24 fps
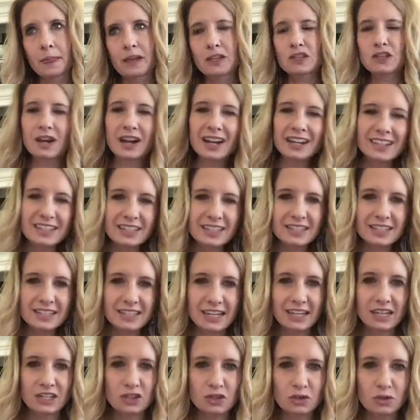trying to
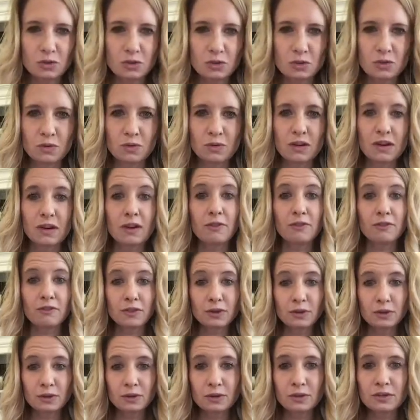stick to
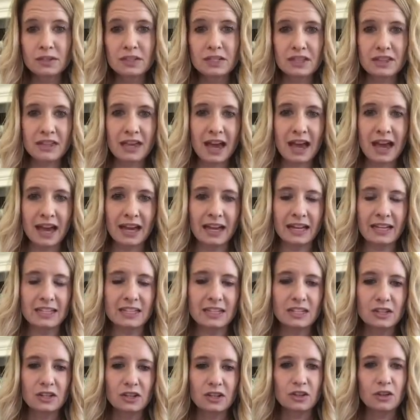foods that
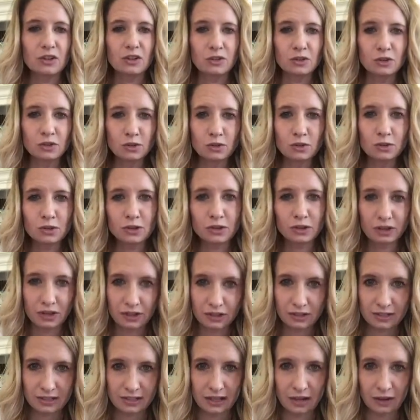you cook
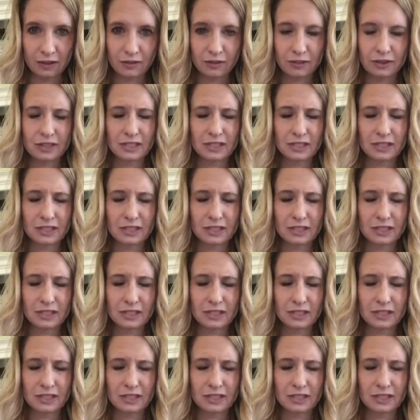yourself.